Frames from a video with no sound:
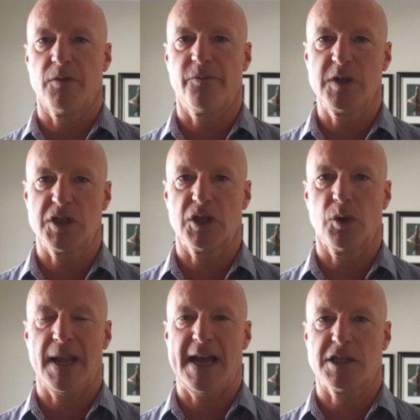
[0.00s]
or
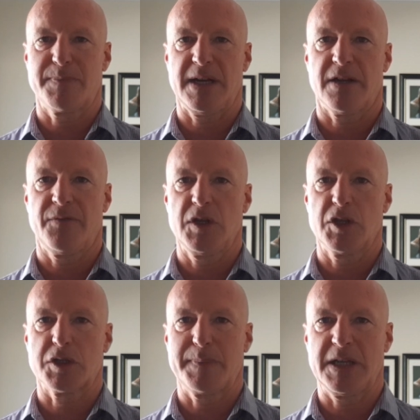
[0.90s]
physical aspect of your
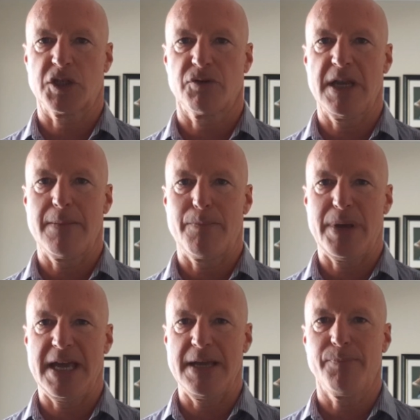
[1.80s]
dispensary,
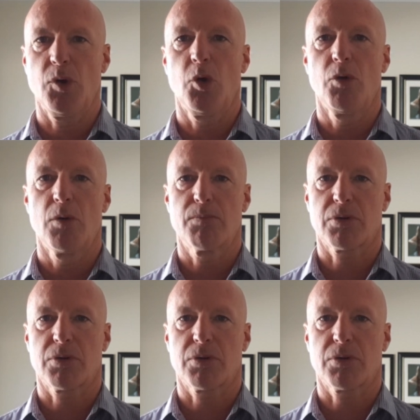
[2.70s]
people,